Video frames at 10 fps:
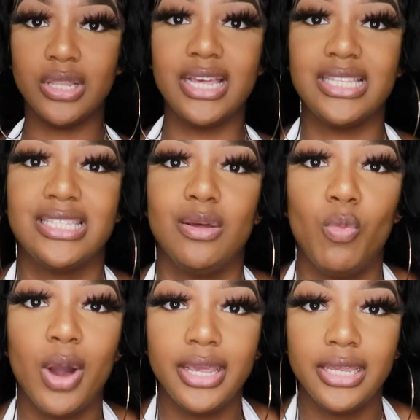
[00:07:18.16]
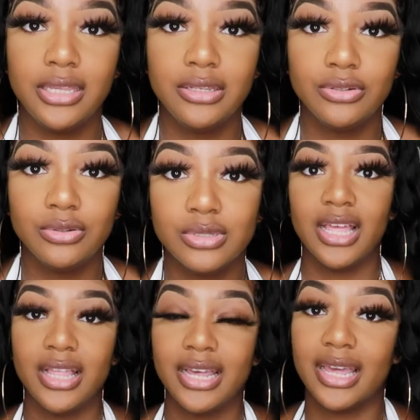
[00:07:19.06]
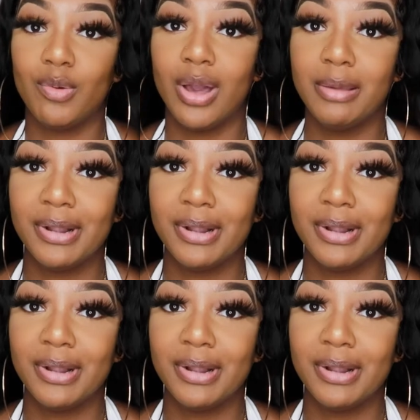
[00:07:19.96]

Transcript: like some white heels, and like a white